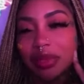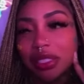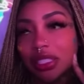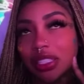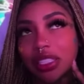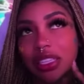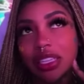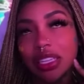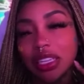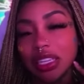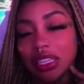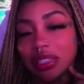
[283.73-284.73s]
birth.
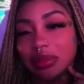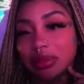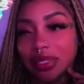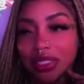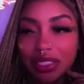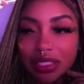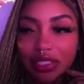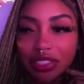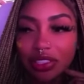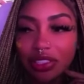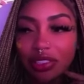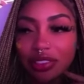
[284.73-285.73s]

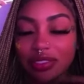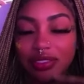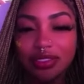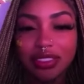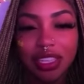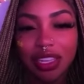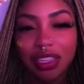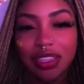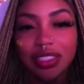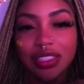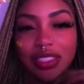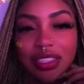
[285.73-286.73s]
So
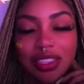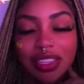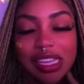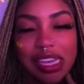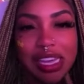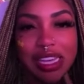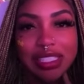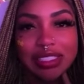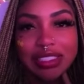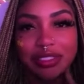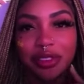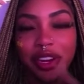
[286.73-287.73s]
yeah,
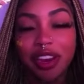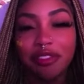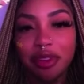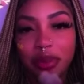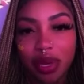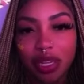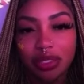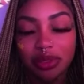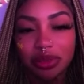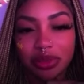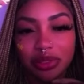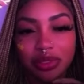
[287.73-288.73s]
and for everyone
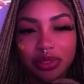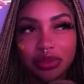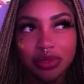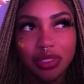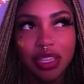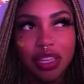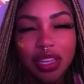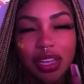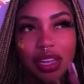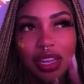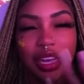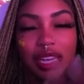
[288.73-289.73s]
who's,
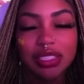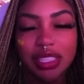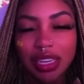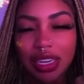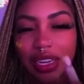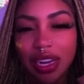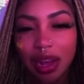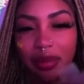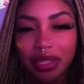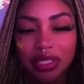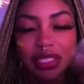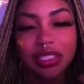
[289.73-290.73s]
I see a lot of
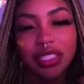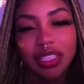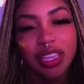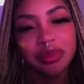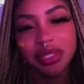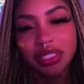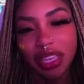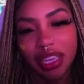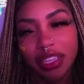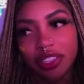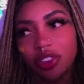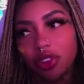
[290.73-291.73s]
comments and DMs
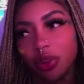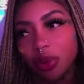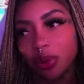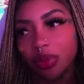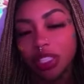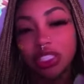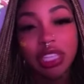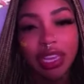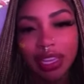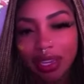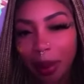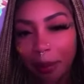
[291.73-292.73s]
saying, you know, they're
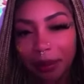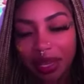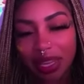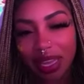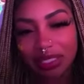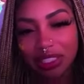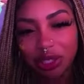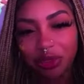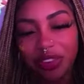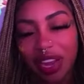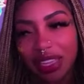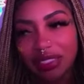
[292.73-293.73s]
checking on me and
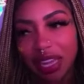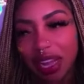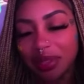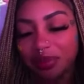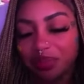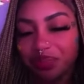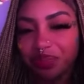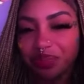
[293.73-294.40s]
stuff like that.